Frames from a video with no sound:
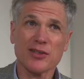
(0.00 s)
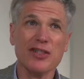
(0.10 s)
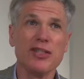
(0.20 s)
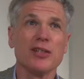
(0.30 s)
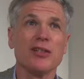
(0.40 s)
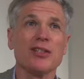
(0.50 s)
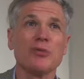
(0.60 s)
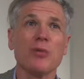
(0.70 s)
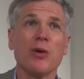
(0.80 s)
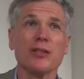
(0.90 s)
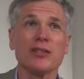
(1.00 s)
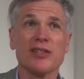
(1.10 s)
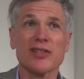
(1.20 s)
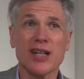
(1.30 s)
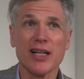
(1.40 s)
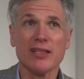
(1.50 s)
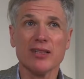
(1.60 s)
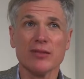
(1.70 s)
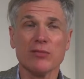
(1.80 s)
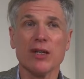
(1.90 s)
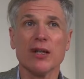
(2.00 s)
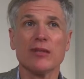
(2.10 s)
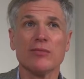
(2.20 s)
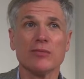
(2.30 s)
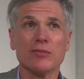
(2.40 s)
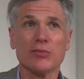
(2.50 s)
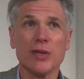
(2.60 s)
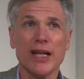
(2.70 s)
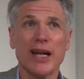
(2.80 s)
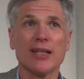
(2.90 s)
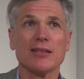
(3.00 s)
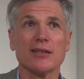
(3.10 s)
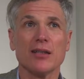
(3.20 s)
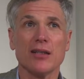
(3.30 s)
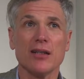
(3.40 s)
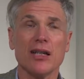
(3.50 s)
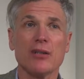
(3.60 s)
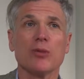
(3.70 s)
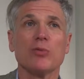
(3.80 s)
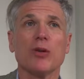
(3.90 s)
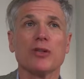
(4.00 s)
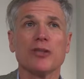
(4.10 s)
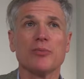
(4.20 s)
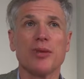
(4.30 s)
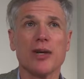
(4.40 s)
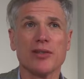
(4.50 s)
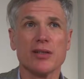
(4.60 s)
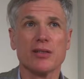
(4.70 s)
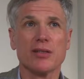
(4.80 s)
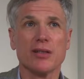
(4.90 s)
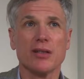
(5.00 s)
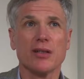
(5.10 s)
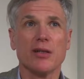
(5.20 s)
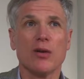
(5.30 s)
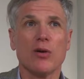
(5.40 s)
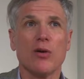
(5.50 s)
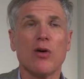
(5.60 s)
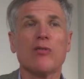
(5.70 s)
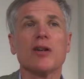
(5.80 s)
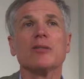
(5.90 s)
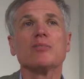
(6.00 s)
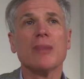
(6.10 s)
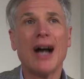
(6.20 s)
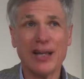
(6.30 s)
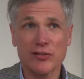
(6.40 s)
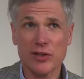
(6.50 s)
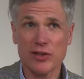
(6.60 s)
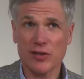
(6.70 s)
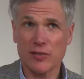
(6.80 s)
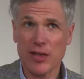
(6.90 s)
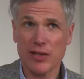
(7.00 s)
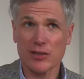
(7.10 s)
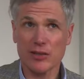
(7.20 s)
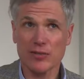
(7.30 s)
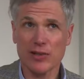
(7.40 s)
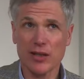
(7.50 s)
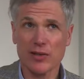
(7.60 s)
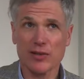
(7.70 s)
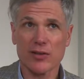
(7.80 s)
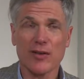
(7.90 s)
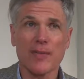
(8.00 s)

condition is we want a site where we had liquid water present over hundreds of millions of years.